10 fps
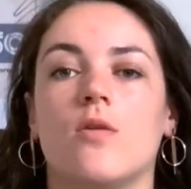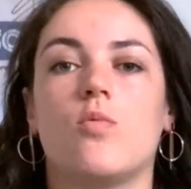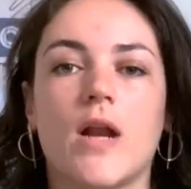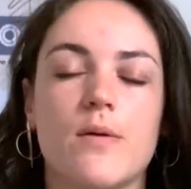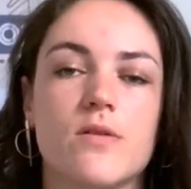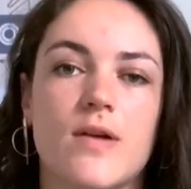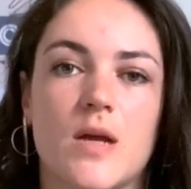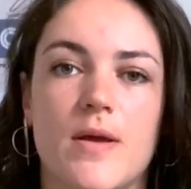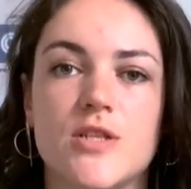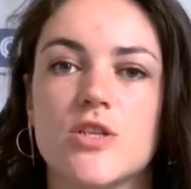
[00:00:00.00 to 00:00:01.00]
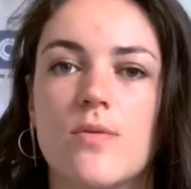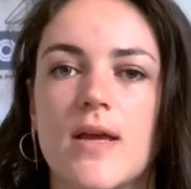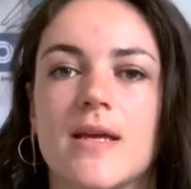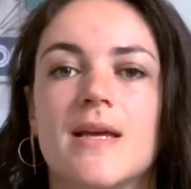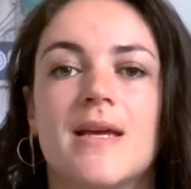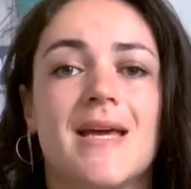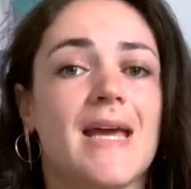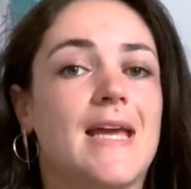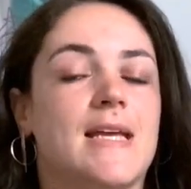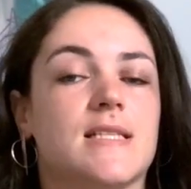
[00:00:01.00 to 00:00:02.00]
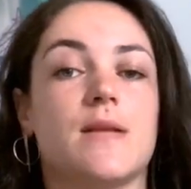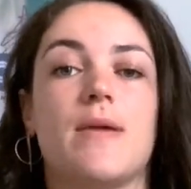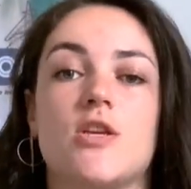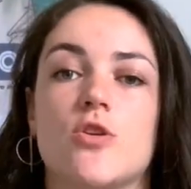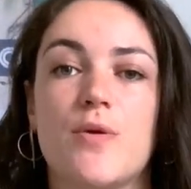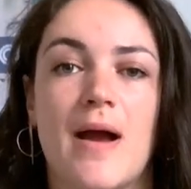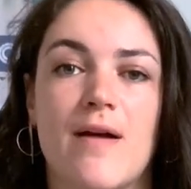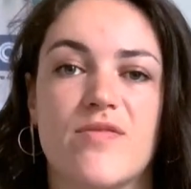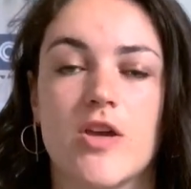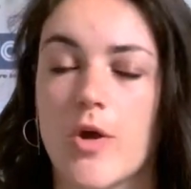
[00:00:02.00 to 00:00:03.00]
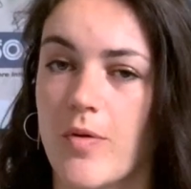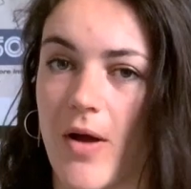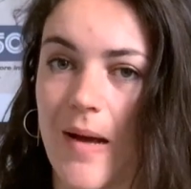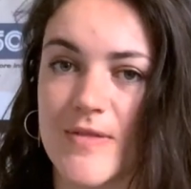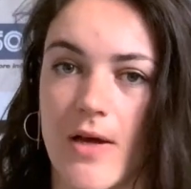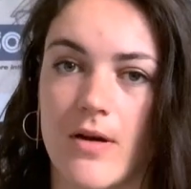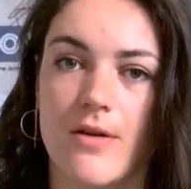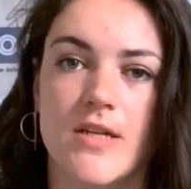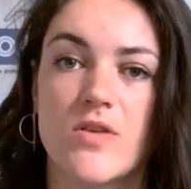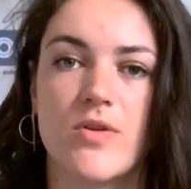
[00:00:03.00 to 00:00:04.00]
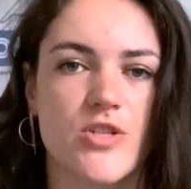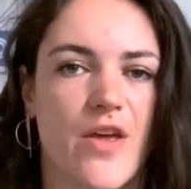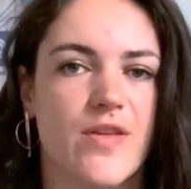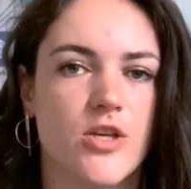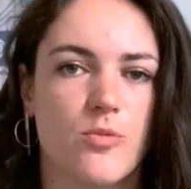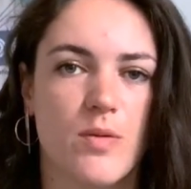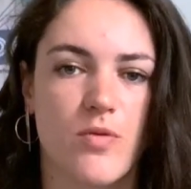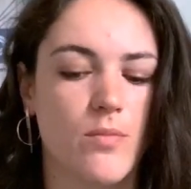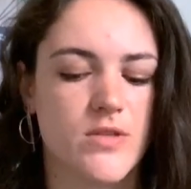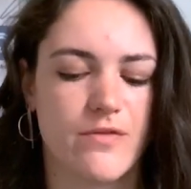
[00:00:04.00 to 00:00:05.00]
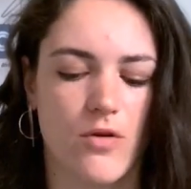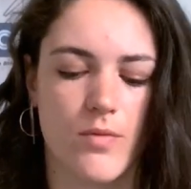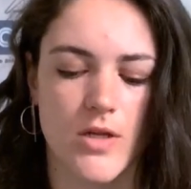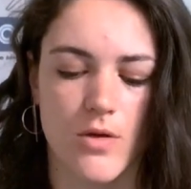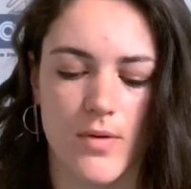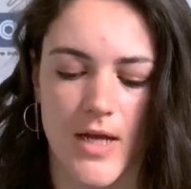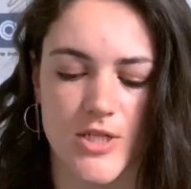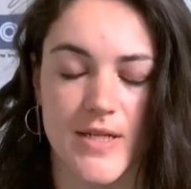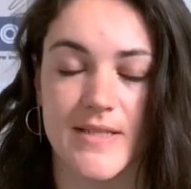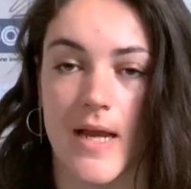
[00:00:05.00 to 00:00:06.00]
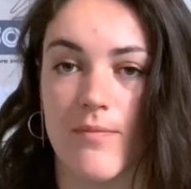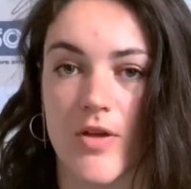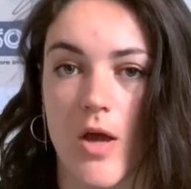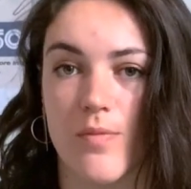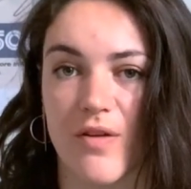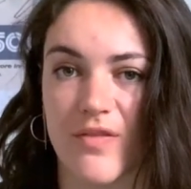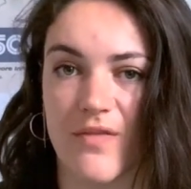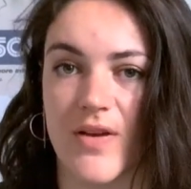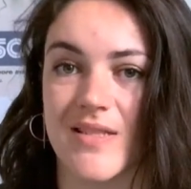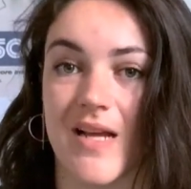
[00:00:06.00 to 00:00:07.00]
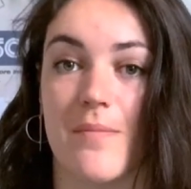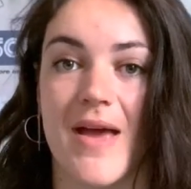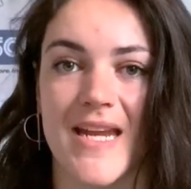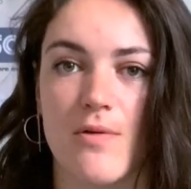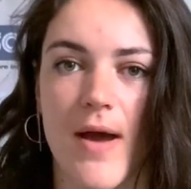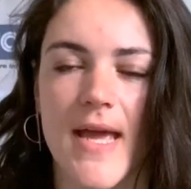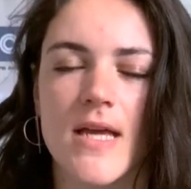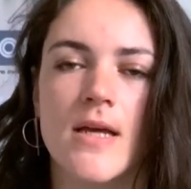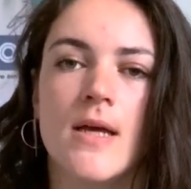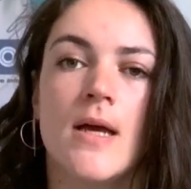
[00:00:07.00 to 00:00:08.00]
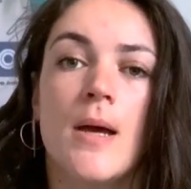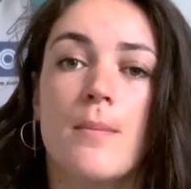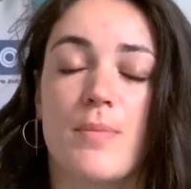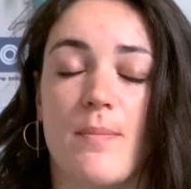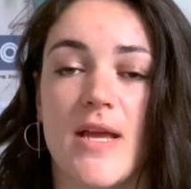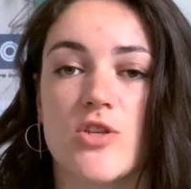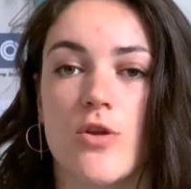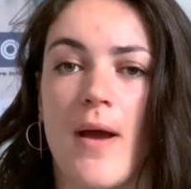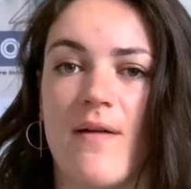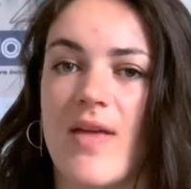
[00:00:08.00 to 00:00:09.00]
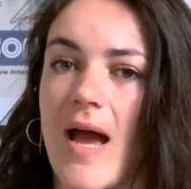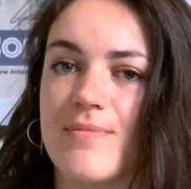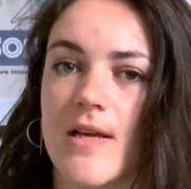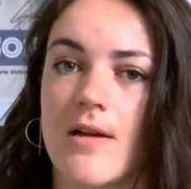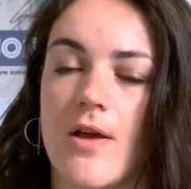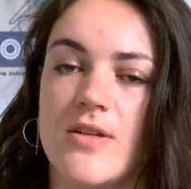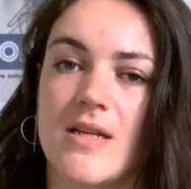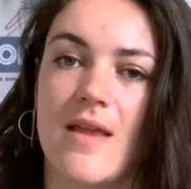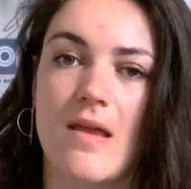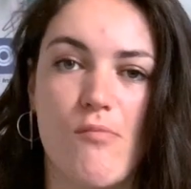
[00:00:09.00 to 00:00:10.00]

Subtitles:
what I would recommend doing is make sure you have the GoPro app downloaded, which I think you'll be prompted for when you actually set up the GoPro for the first time anyway. But make sure you have the app downloaded, and then